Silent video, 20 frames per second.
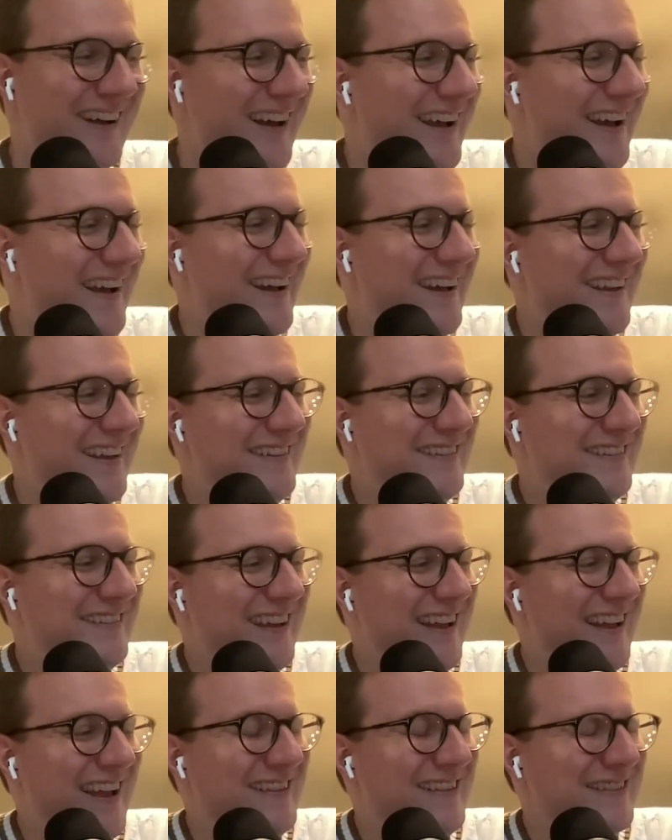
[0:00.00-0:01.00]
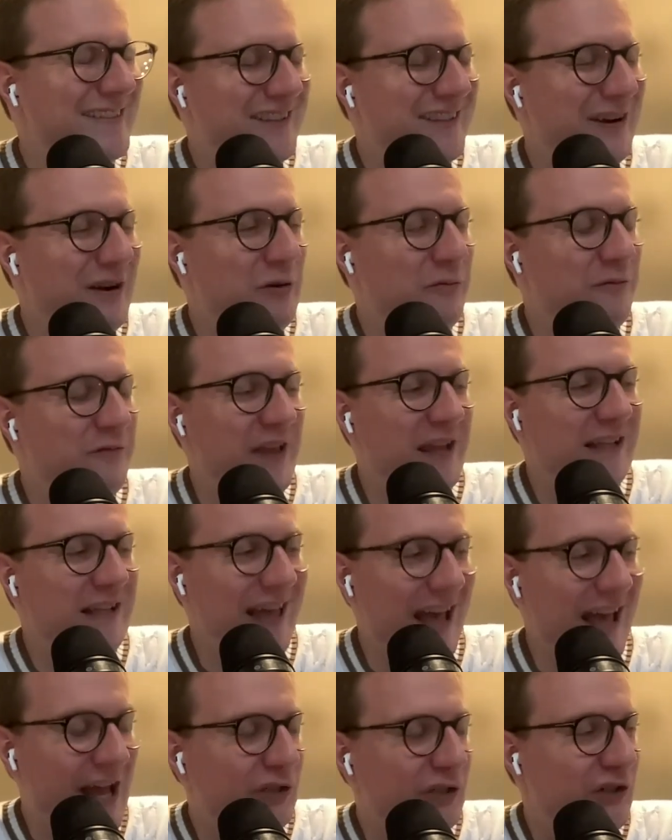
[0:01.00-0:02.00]
And and so they
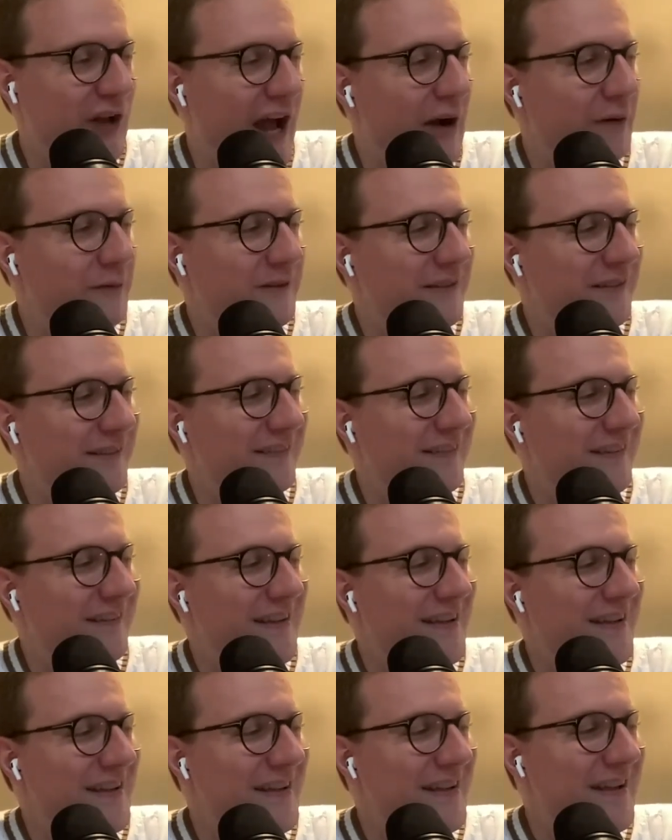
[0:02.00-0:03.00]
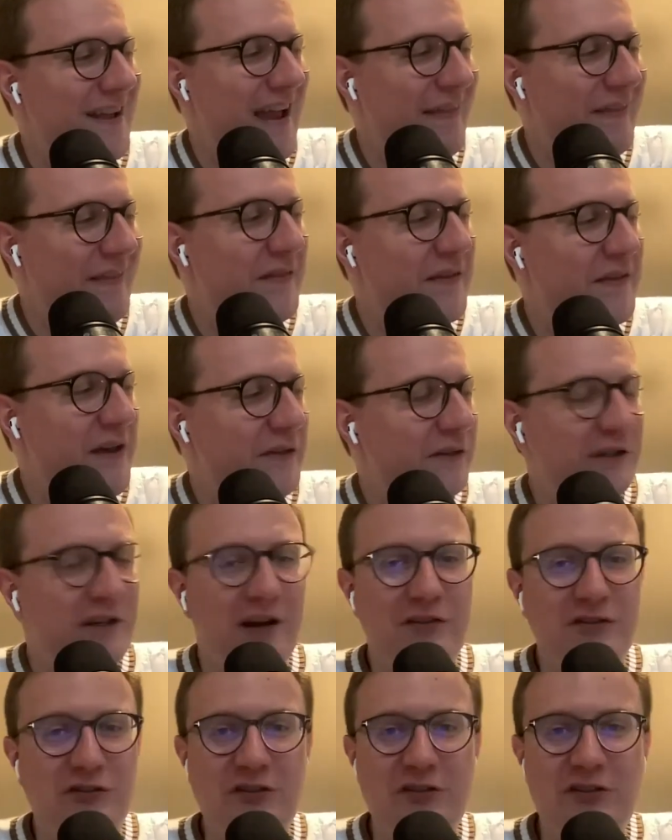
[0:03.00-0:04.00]
lash out. And then the other
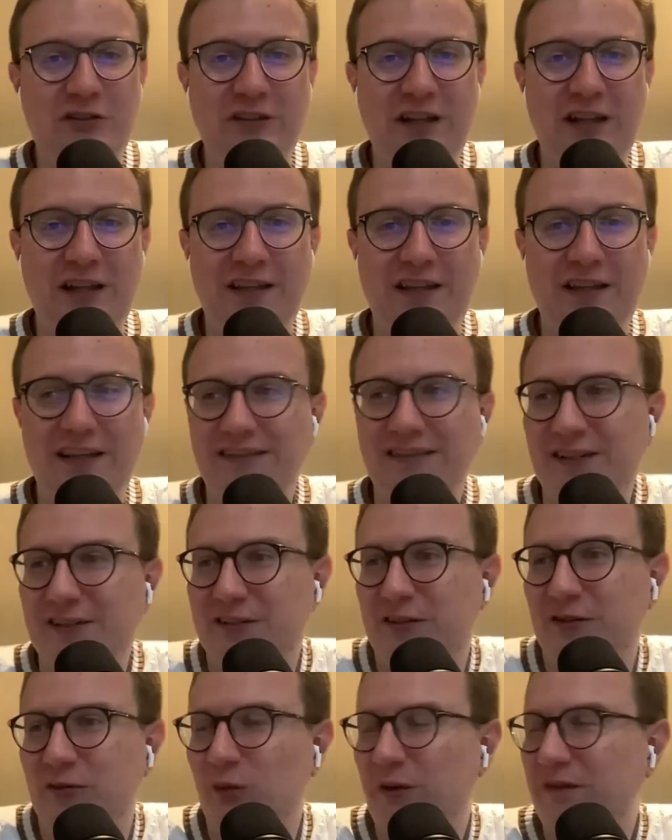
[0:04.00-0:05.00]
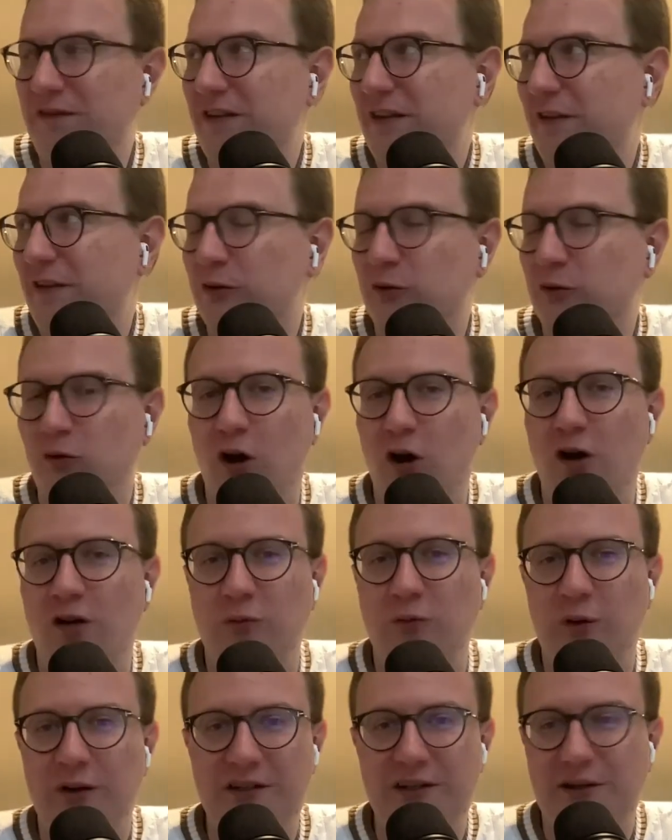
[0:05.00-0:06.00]
countries are like, listen, we've done nothing
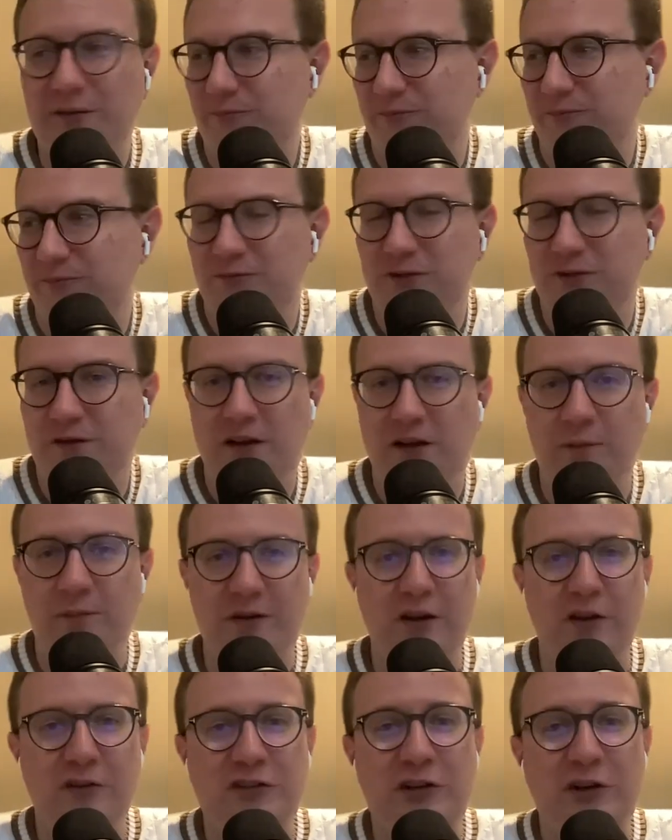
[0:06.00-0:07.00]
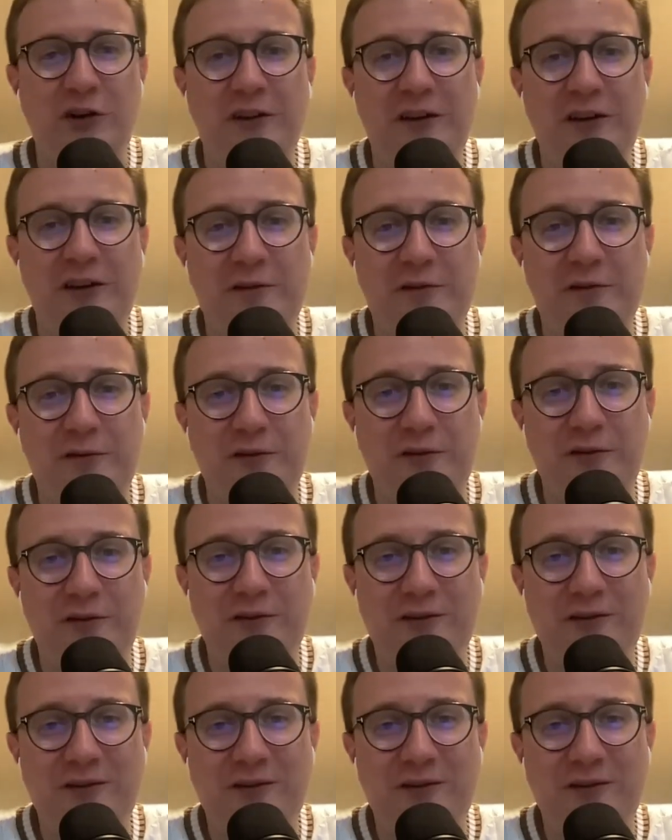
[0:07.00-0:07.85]
wrong. We're gonna develop an alternative.